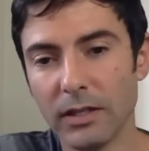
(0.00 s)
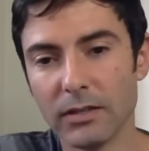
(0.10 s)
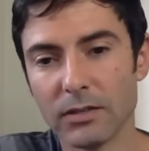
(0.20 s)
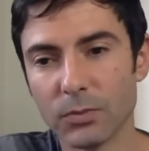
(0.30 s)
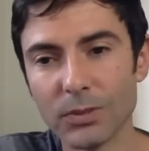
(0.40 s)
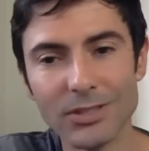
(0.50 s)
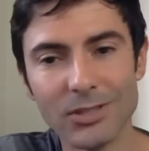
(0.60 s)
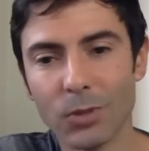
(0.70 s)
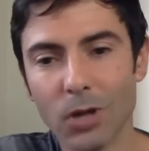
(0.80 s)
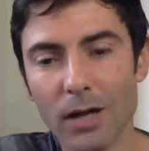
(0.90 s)
It's a really
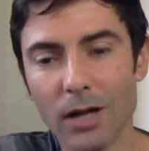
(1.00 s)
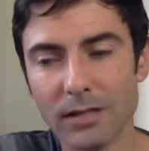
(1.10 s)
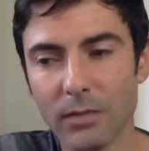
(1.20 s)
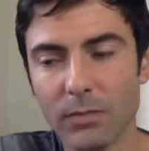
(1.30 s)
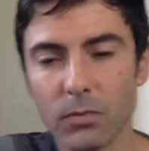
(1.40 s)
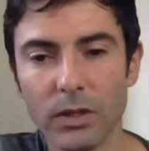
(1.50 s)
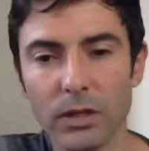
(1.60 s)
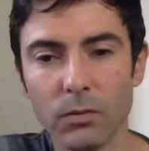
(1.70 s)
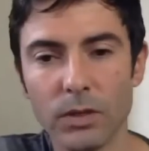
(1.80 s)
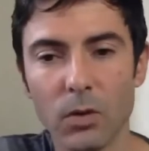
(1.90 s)
simple concept.
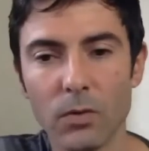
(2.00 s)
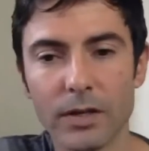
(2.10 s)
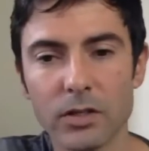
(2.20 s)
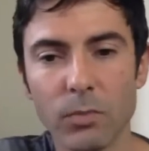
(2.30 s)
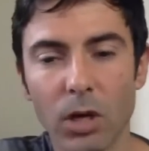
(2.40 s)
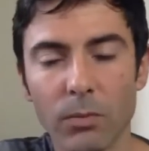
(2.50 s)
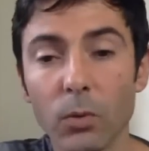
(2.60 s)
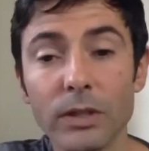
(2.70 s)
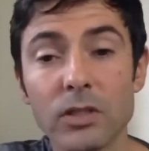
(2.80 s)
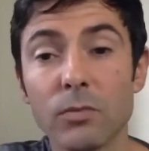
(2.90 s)
We know that
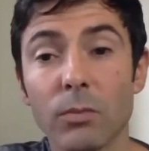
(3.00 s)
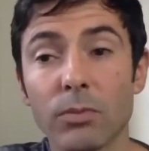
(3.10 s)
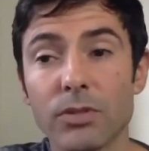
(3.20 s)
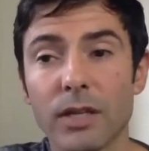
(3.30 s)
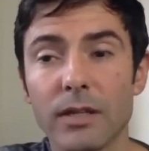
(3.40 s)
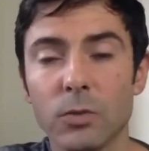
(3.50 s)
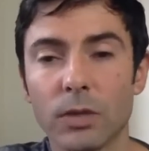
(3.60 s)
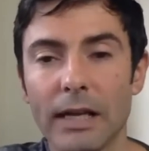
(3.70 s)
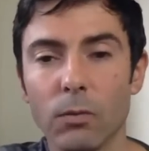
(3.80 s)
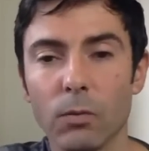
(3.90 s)
only a small percentage
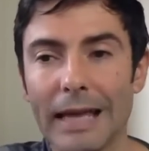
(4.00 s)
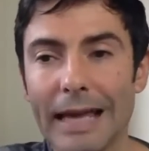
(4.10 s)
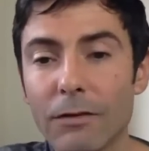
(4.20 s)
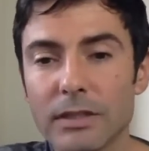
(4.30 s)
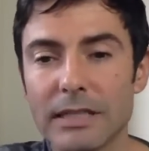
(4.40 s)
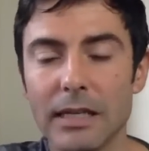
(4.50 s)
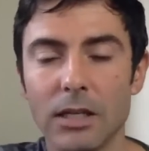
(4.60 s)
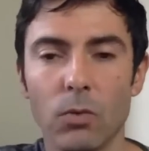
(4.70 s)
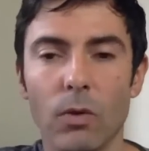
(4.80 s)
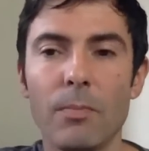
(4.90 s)
will ever
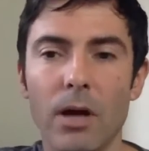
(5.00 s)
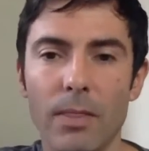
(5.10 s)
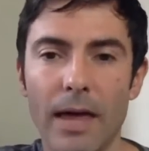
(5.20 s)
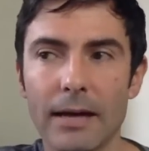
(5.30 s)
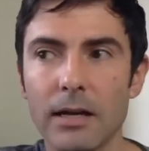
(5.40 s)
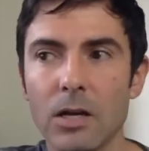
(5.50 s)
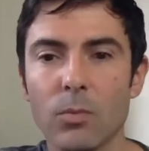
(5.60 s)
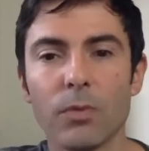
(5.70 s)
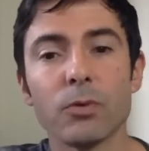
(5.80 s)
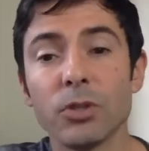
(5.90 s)
take you up on that,
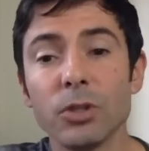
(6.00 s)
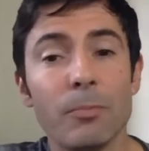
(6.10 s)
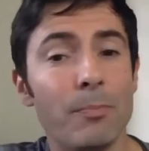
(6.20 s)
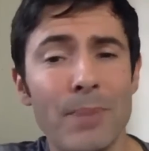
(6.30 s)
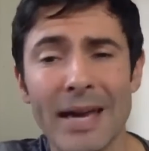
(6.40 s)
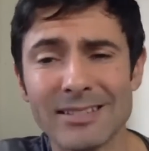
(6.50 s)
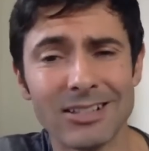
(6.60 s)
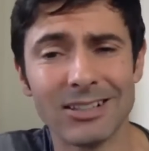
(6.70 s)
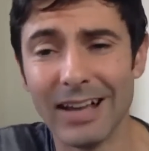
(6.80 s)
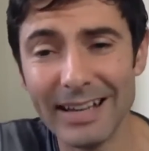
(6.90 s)
but those are your
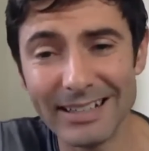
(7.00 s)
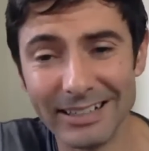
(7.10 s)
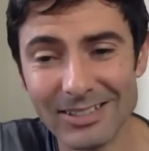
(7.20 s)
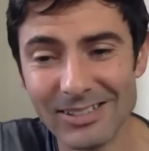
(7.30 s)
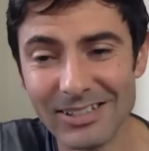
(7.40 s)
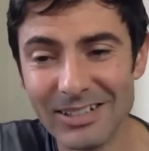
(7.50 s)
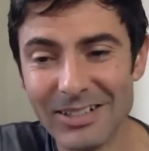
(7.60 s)
best clients.